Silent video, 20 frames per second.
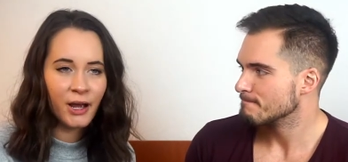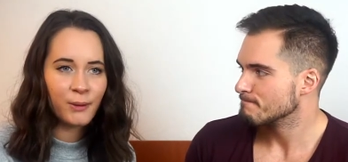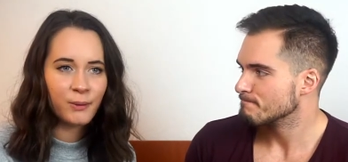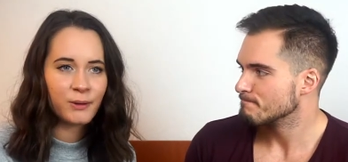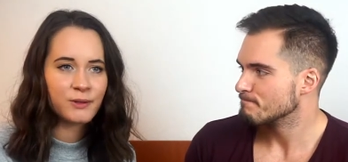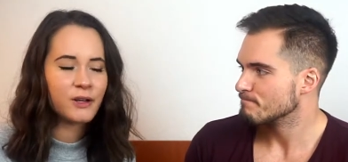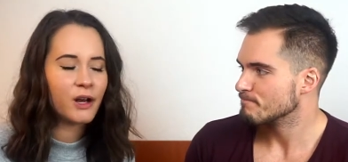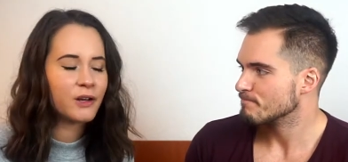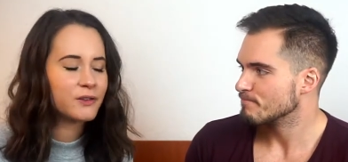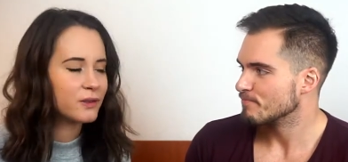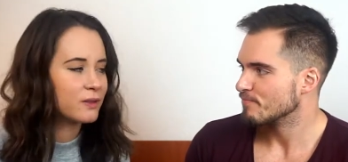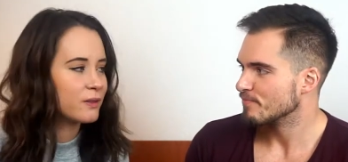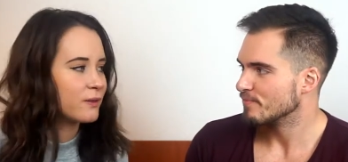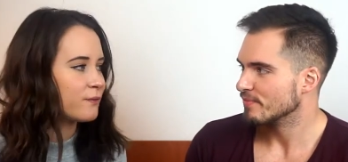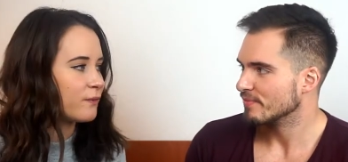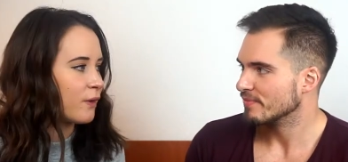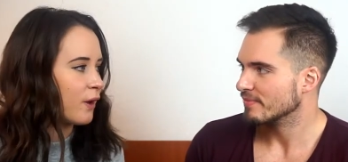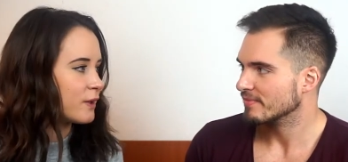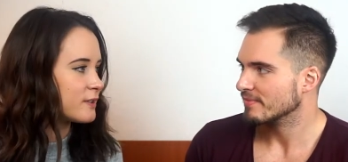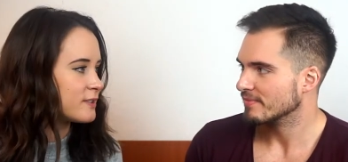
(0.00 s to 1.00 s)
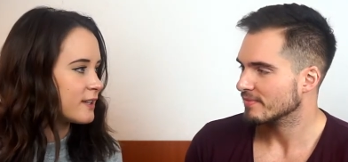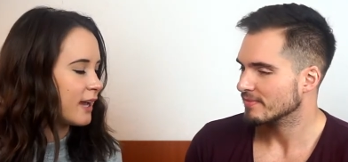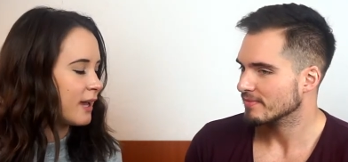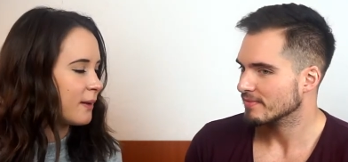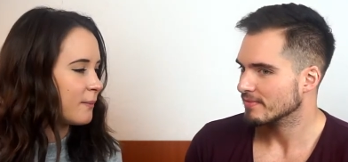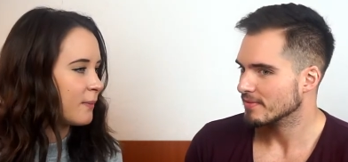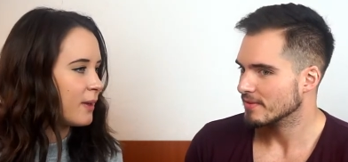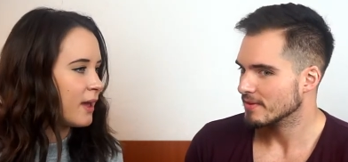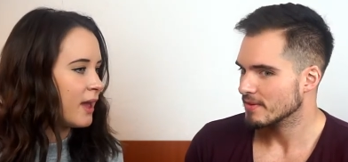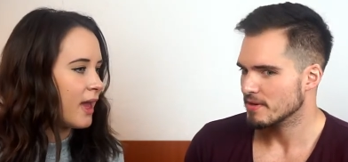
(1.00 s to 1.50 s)
Speaker 1: was also in the fall
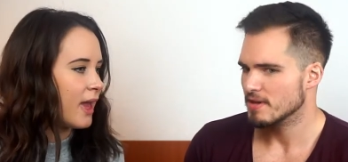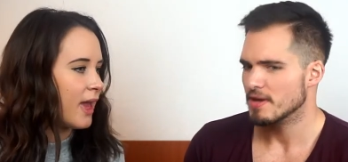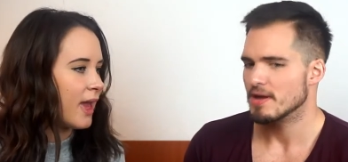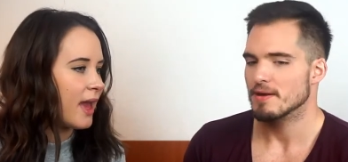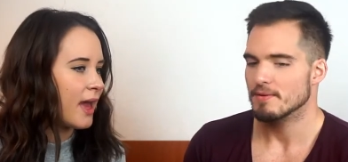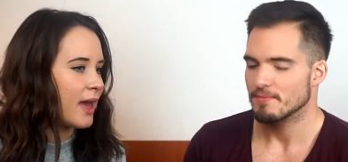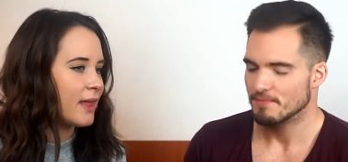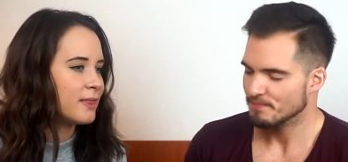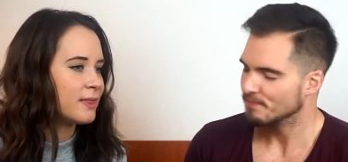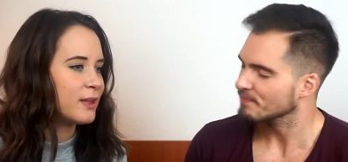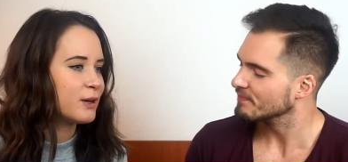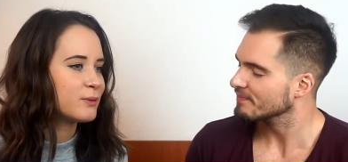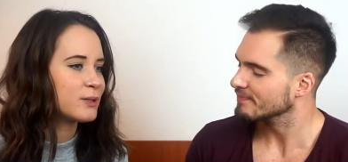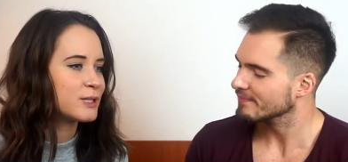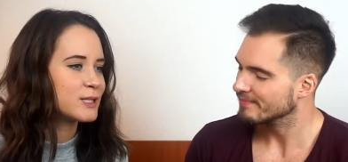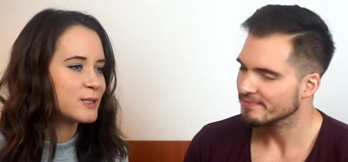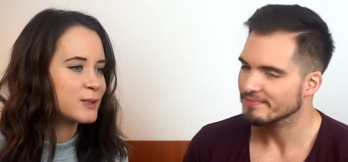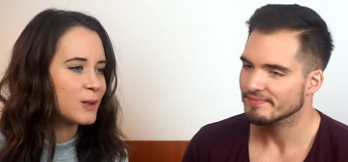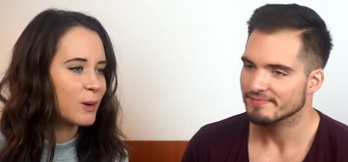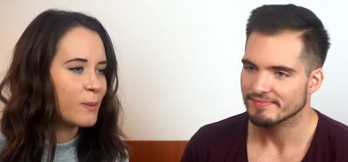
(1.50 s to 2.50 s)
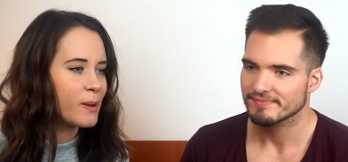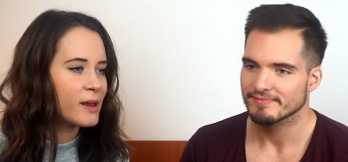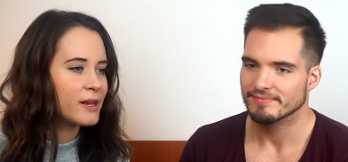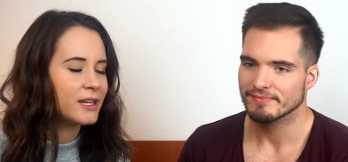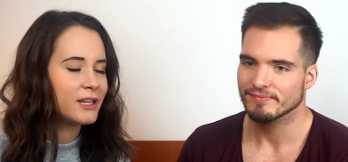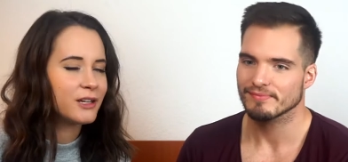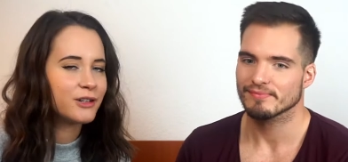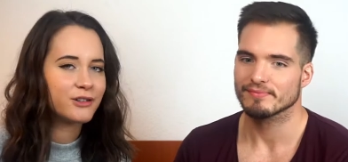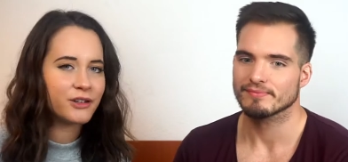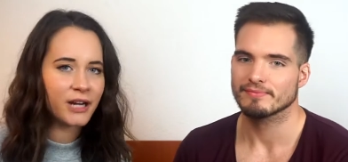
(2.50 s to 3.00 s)
time, and there were so
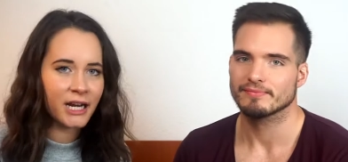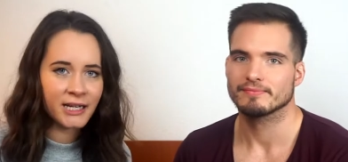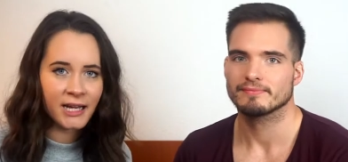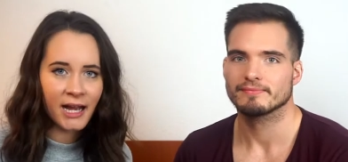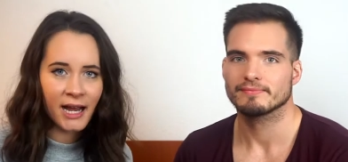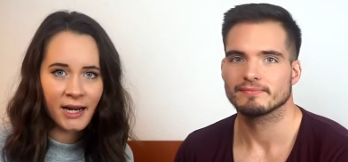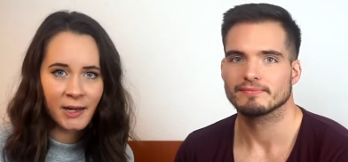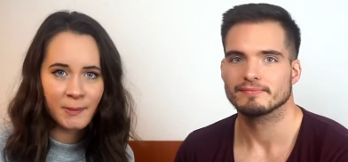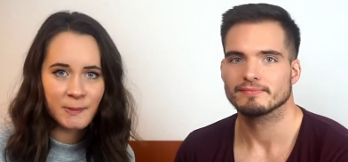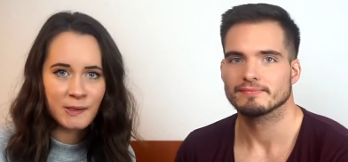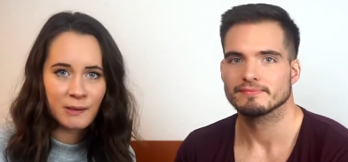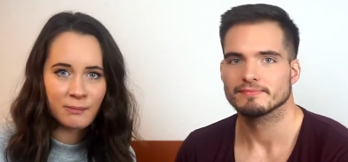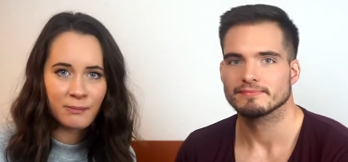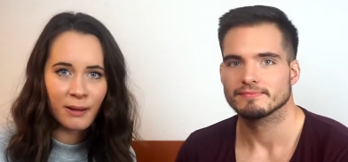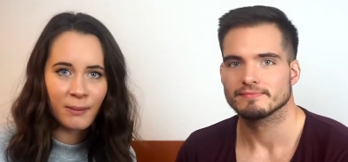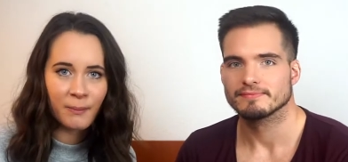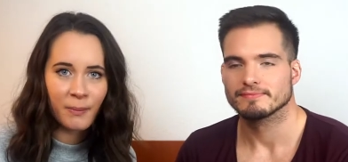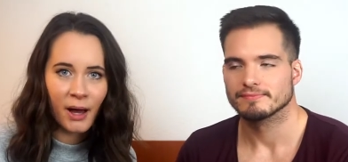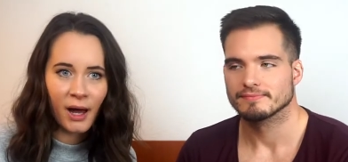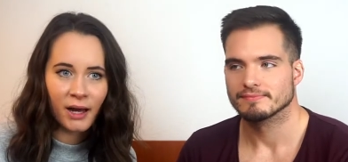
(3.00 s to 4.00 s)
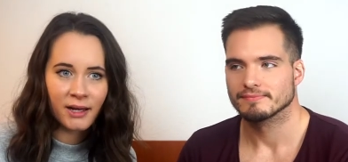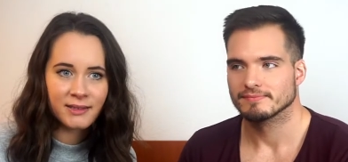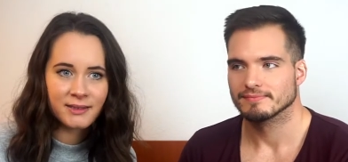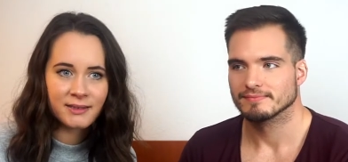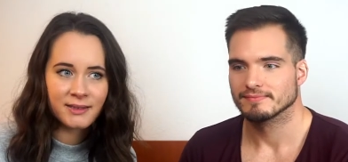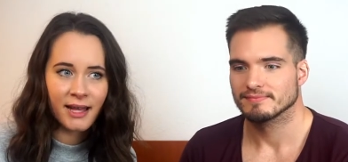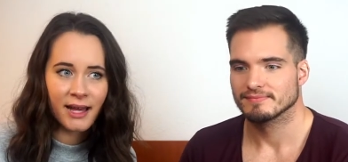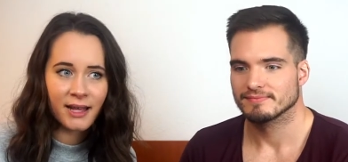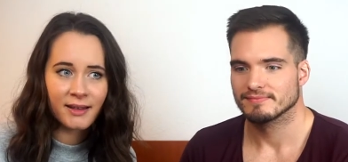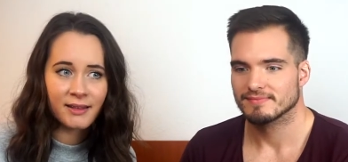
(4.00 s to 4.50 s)
many great items in my
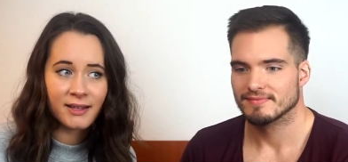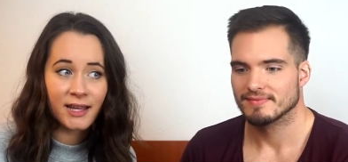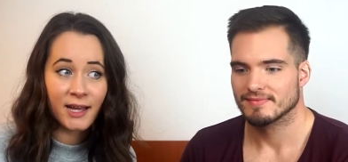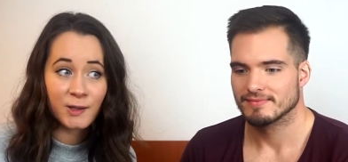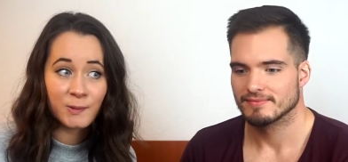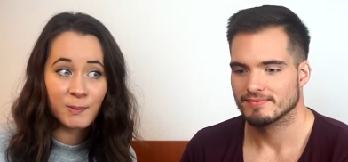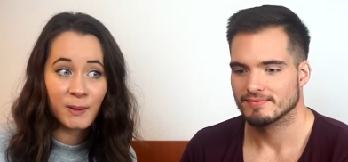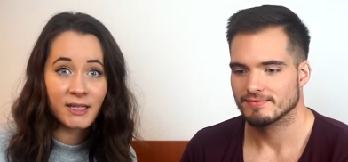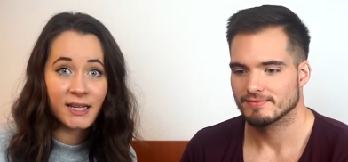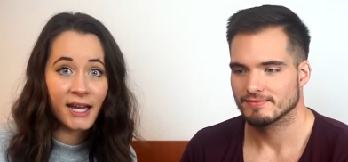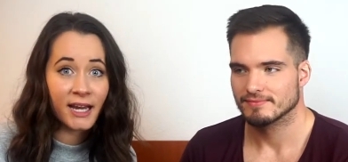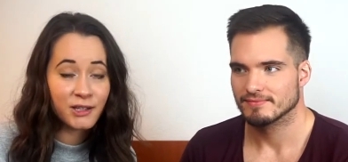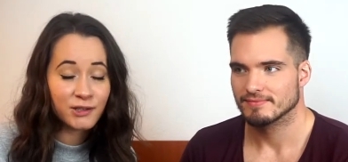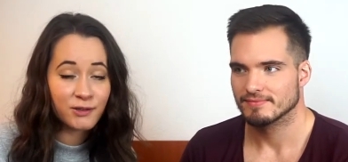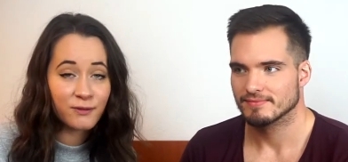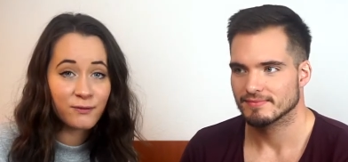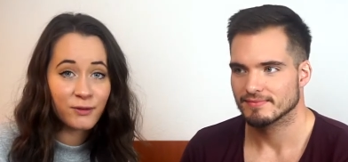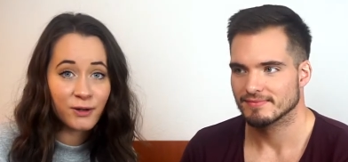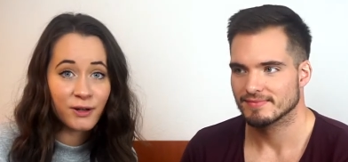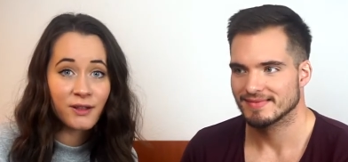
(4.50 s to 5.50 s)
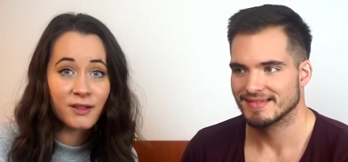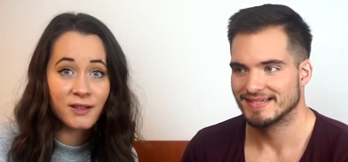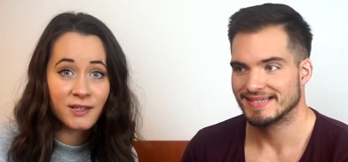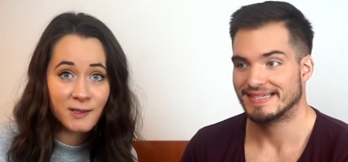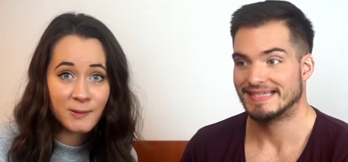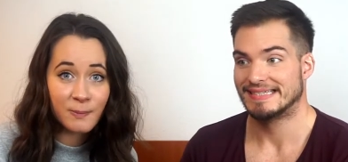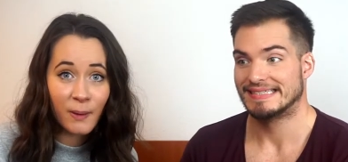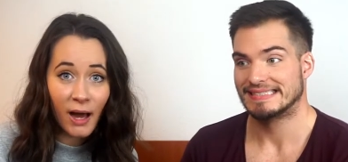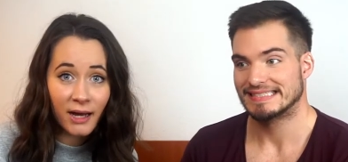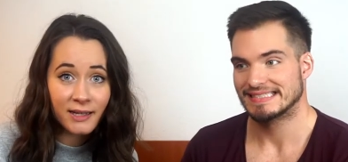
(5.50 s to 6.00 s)
box that the expectation for
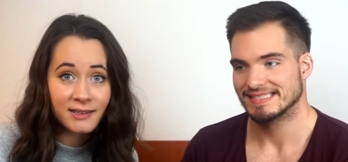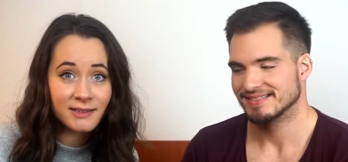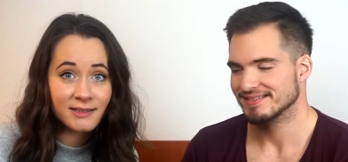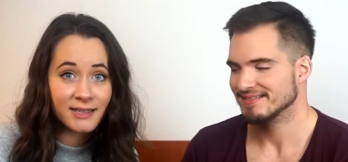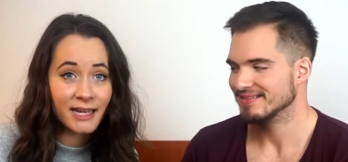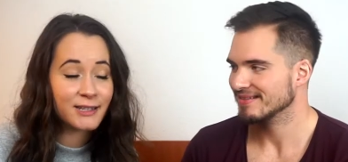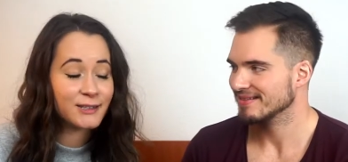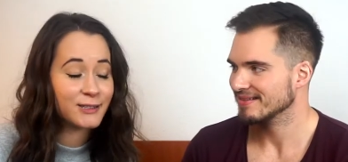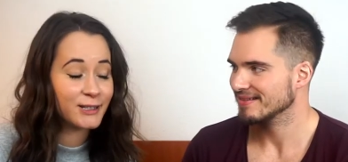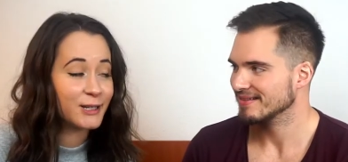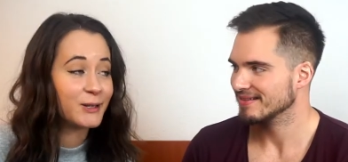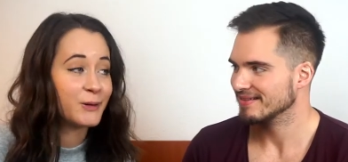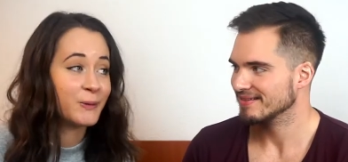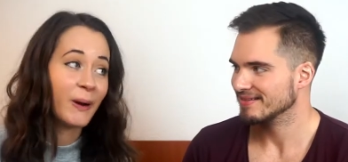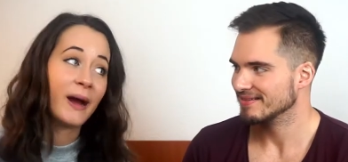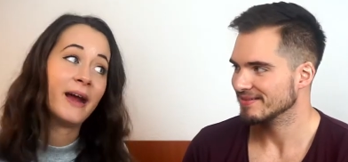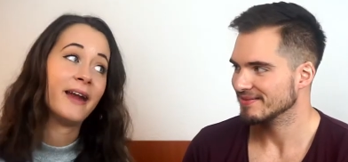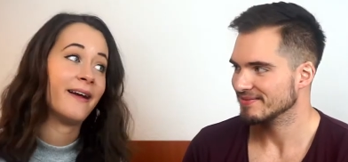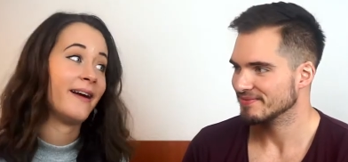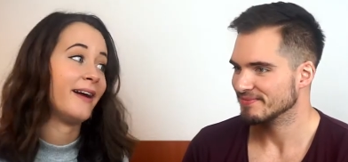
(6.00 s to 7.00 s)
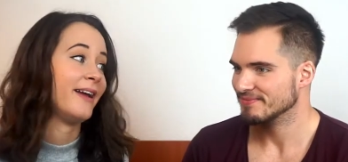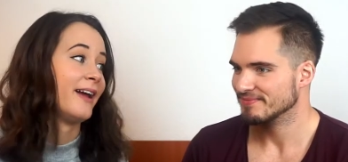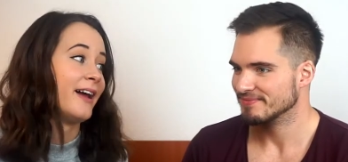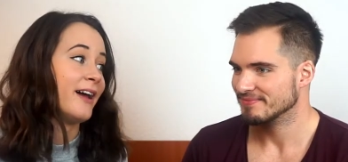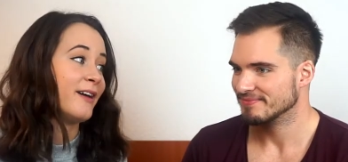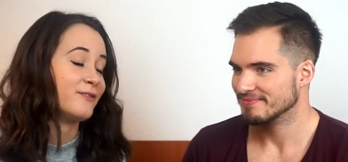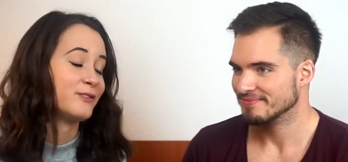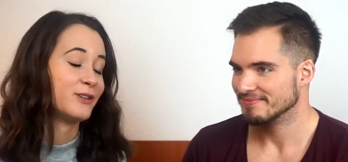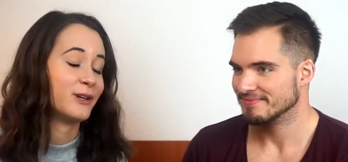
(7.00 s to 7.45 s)
this box is actually quite high, I have to